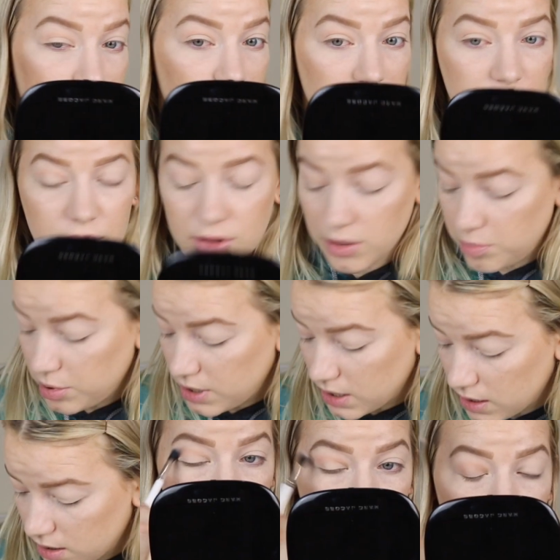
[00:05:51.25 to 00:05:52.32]
That's really
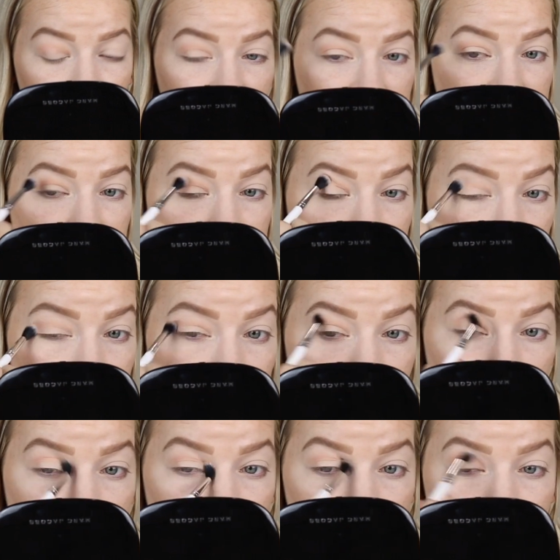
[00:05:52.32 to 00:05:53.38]
pretty. Ooh, this is
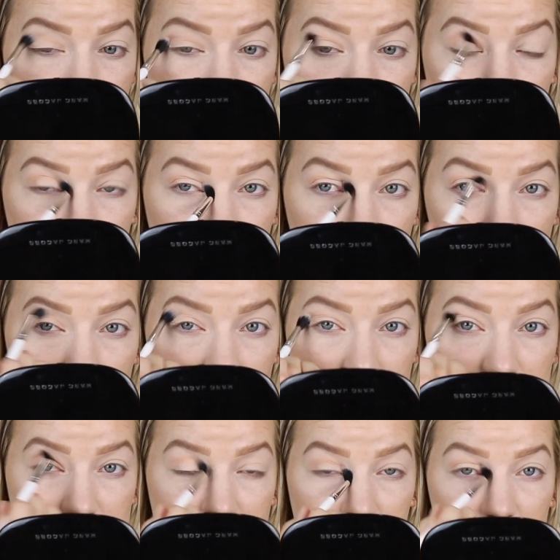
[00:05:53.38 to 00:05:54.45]
coming off so far
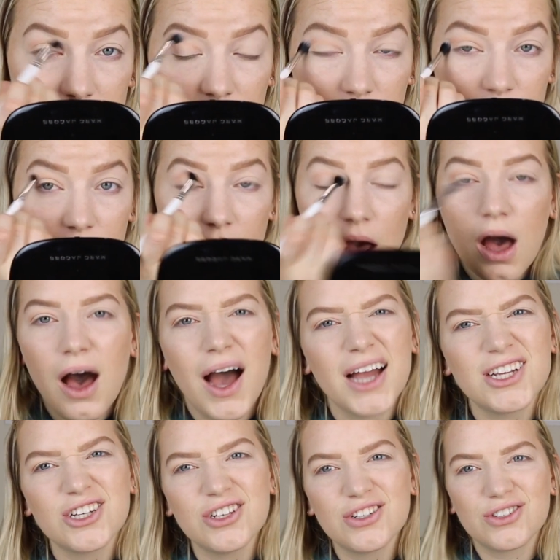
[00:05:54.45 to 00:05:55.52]
exactly how
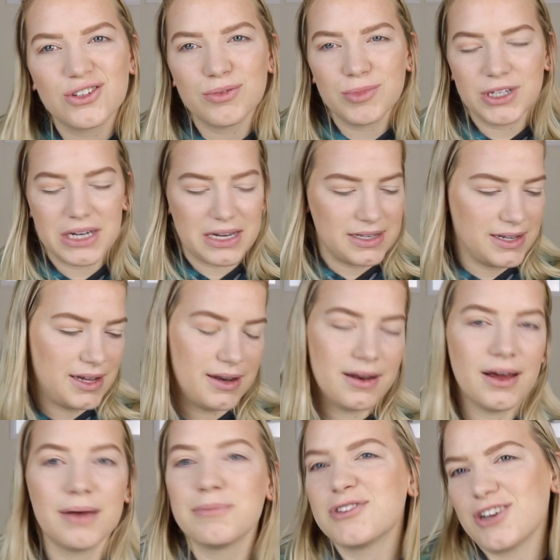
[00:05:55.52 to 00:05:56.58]
I should have zoomed you guys
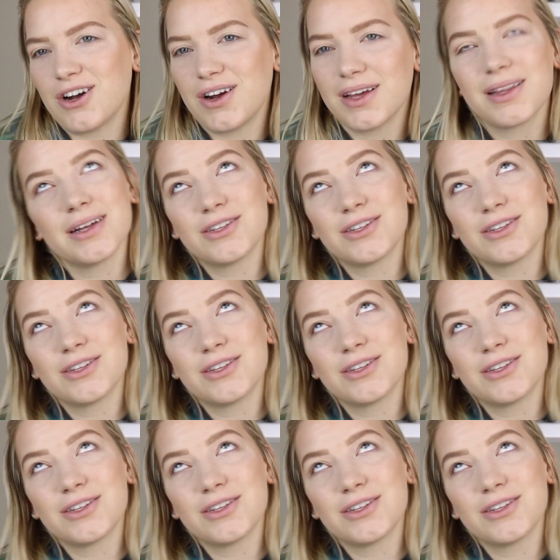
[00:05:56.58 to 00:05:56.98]
in. I'm sorry.